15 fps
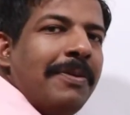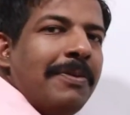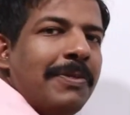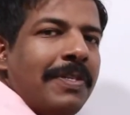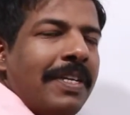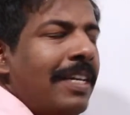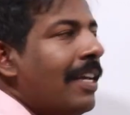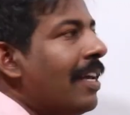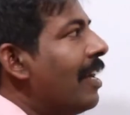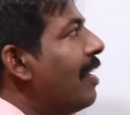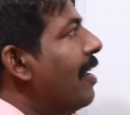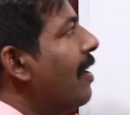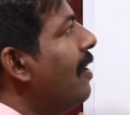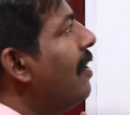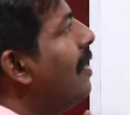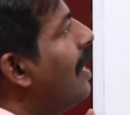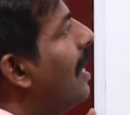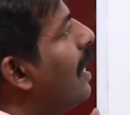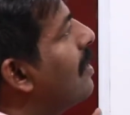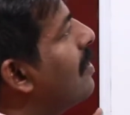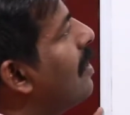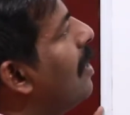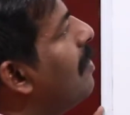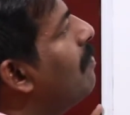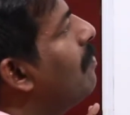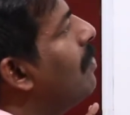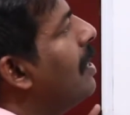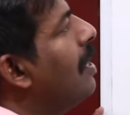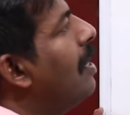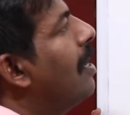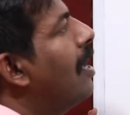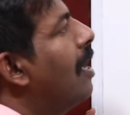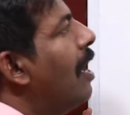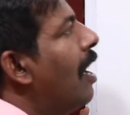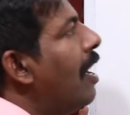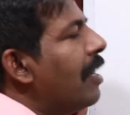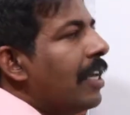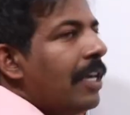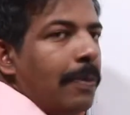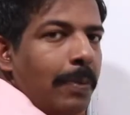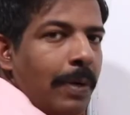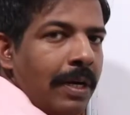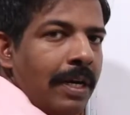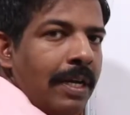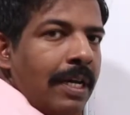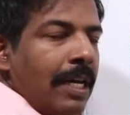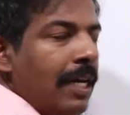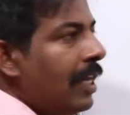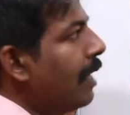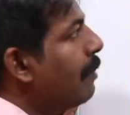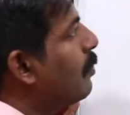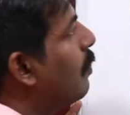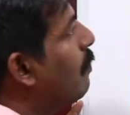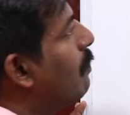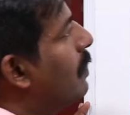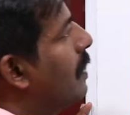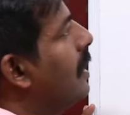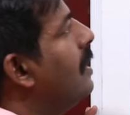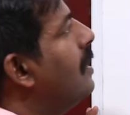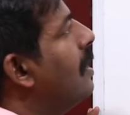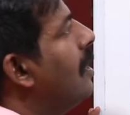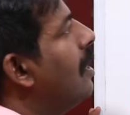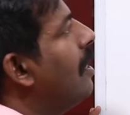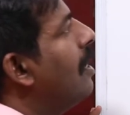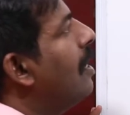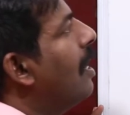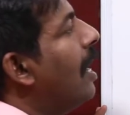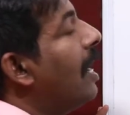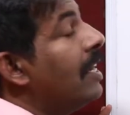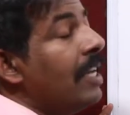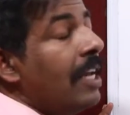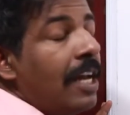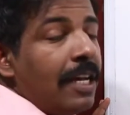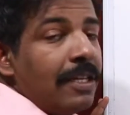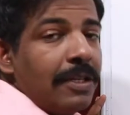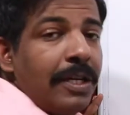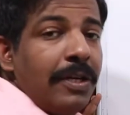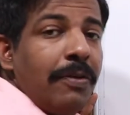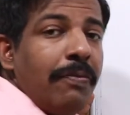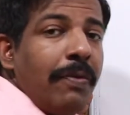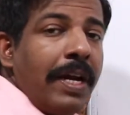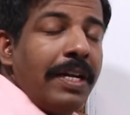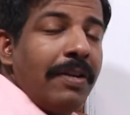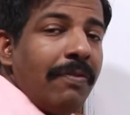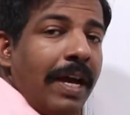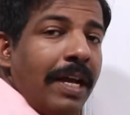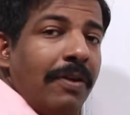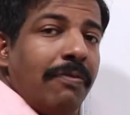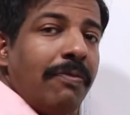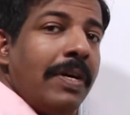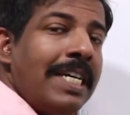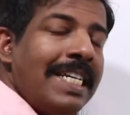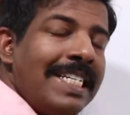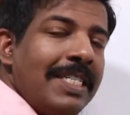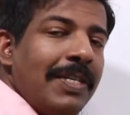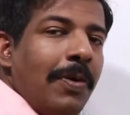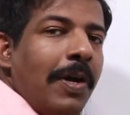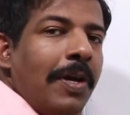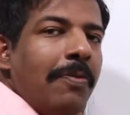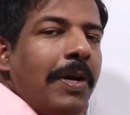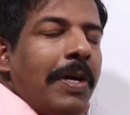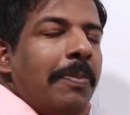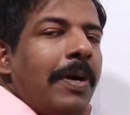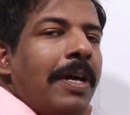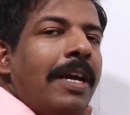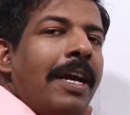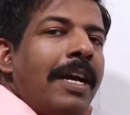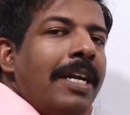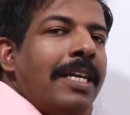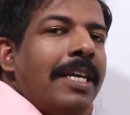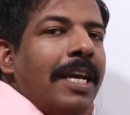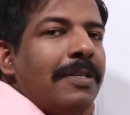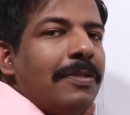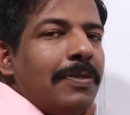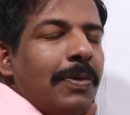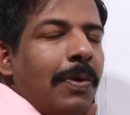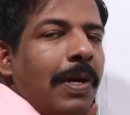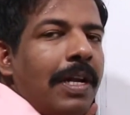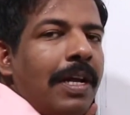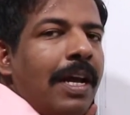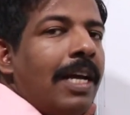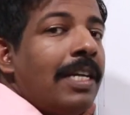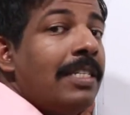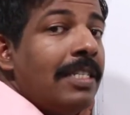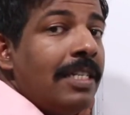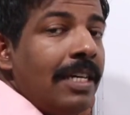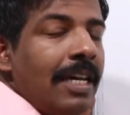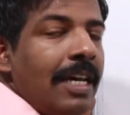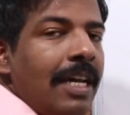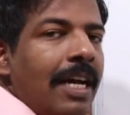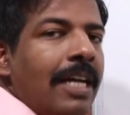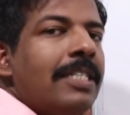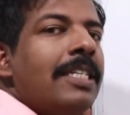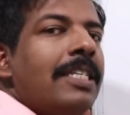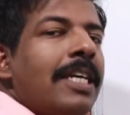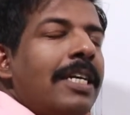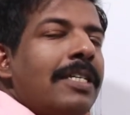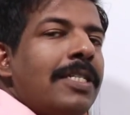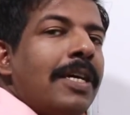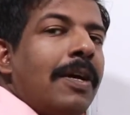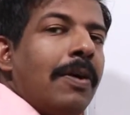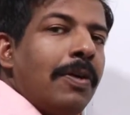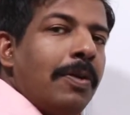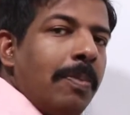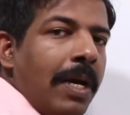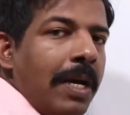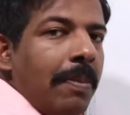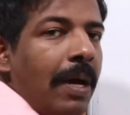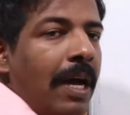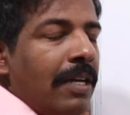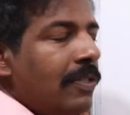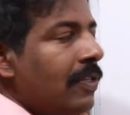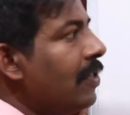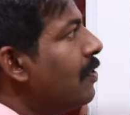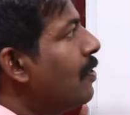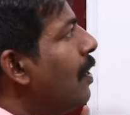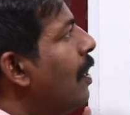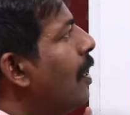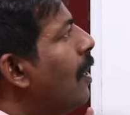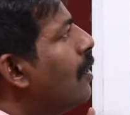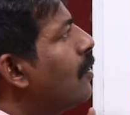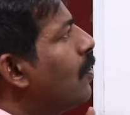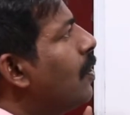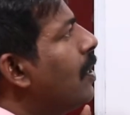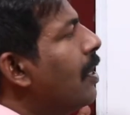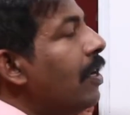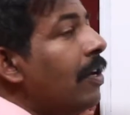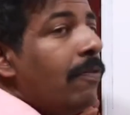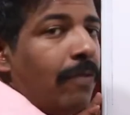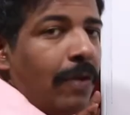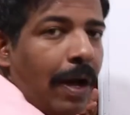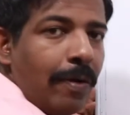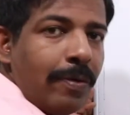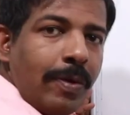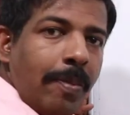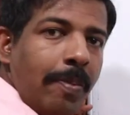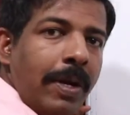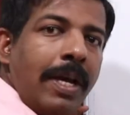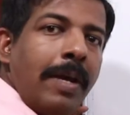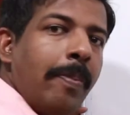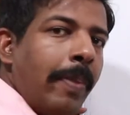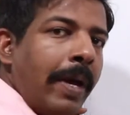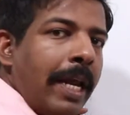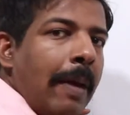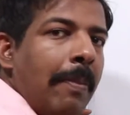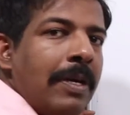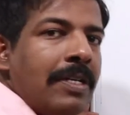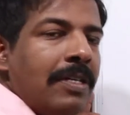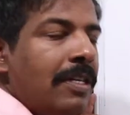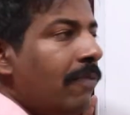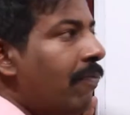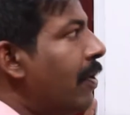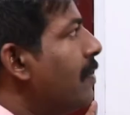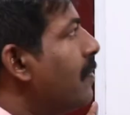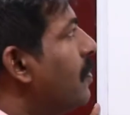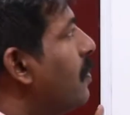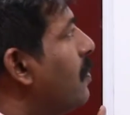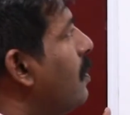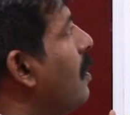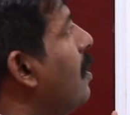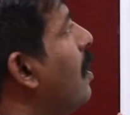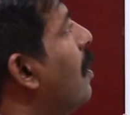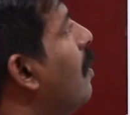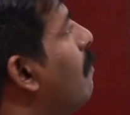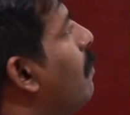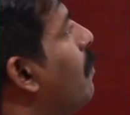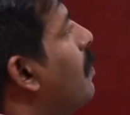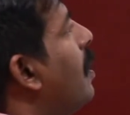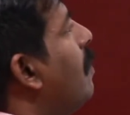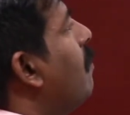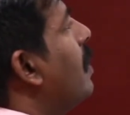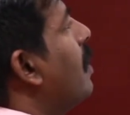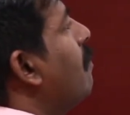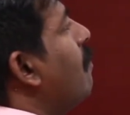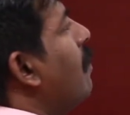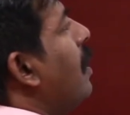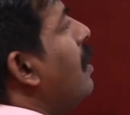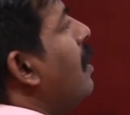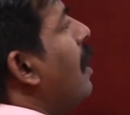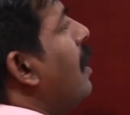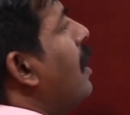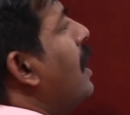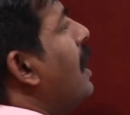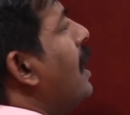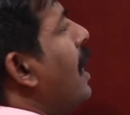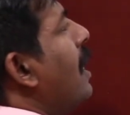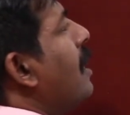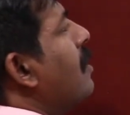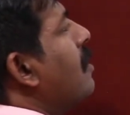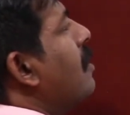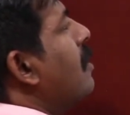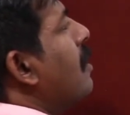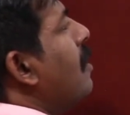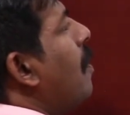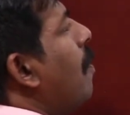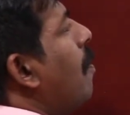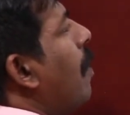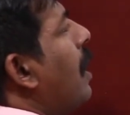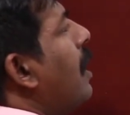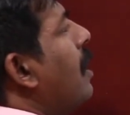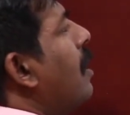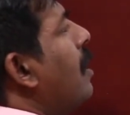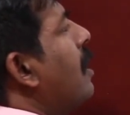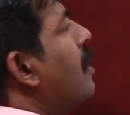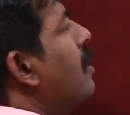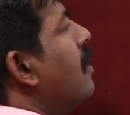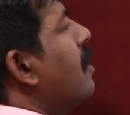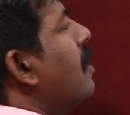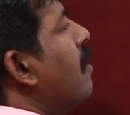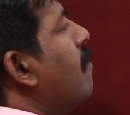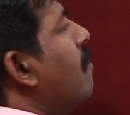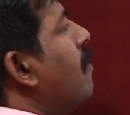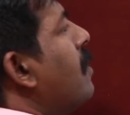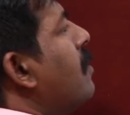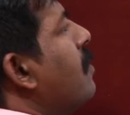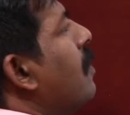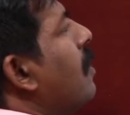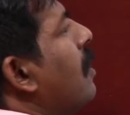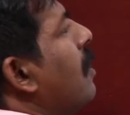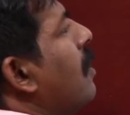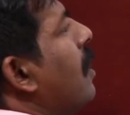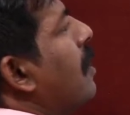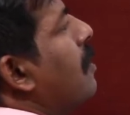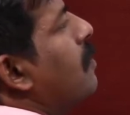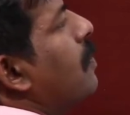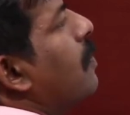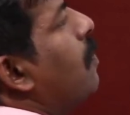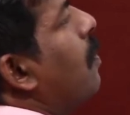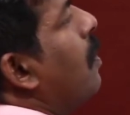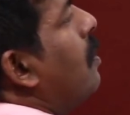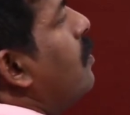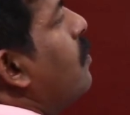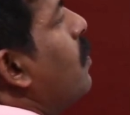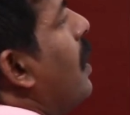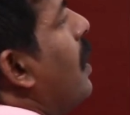question. Here x and y are given in terms of theta and they are asking to find the value of d square y by dx square at theta is equal to pi by 6. So here we have to apply parametric differentiation. For that we can find dx by d theta first, that is equal to